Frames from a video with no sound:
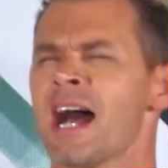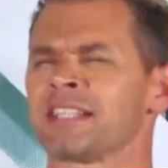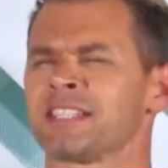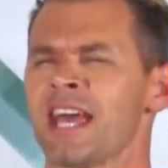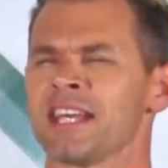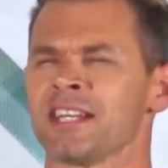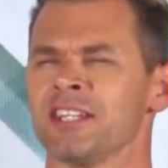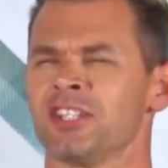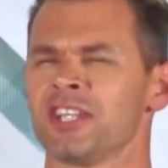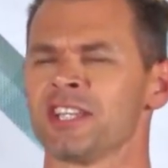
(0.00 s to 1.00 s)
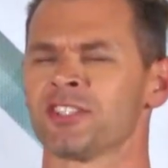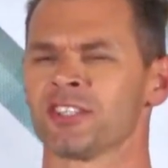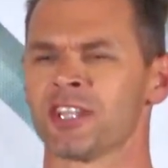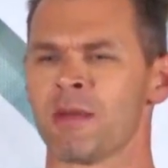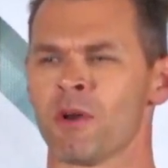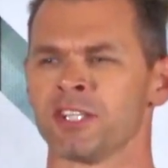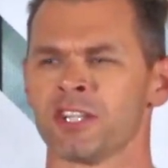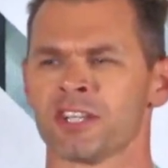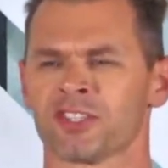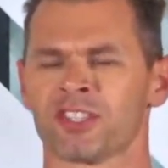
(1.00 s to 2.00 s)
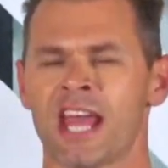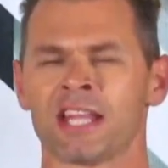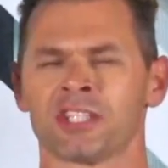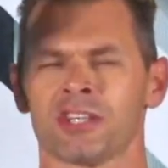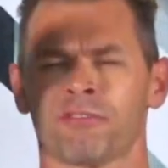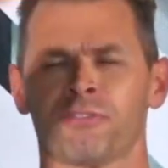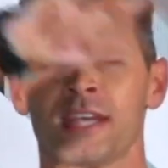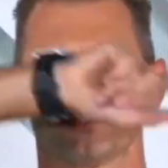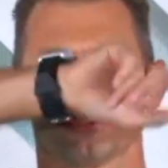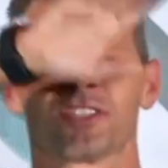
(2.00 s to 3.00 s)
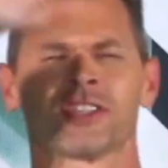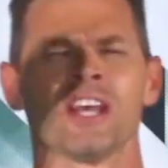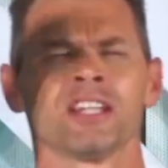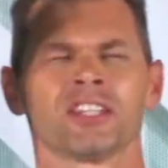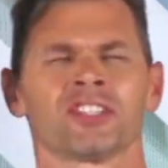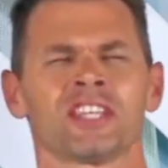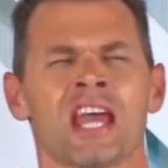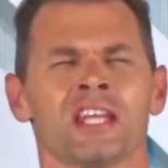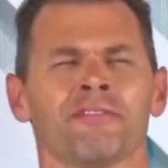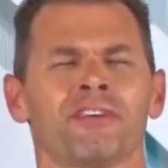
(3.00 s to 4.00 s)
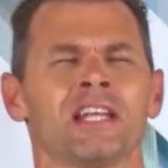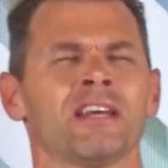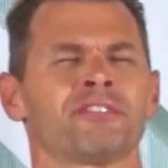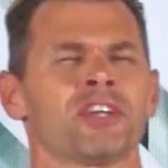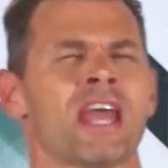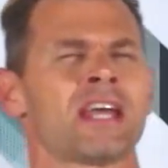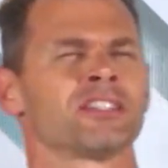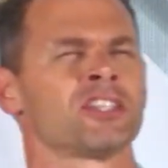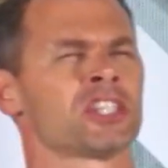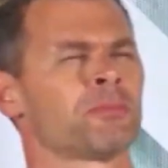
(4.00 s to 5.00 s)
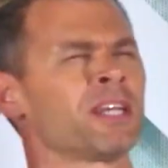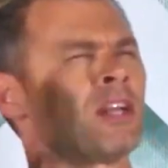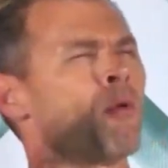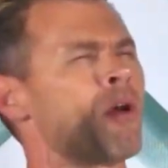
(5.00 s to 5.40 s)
I take it in Jesus' name. Won't you just stand to your feet? Just, just stand to your feet, lift your hands, and just begin to